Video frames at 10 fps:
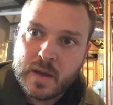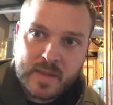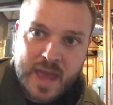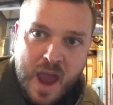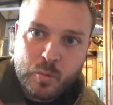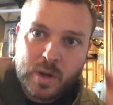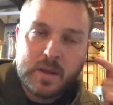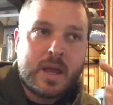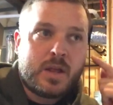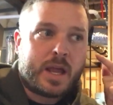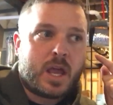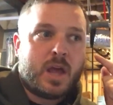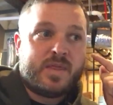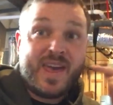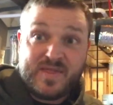They can't really like
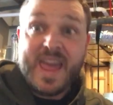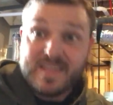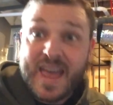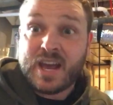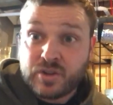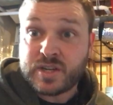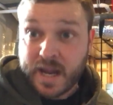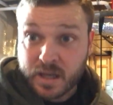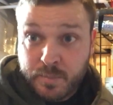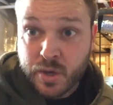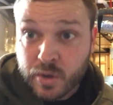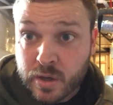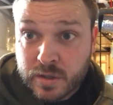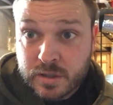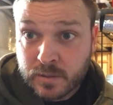they think they understand
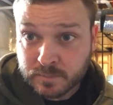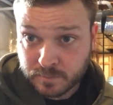computers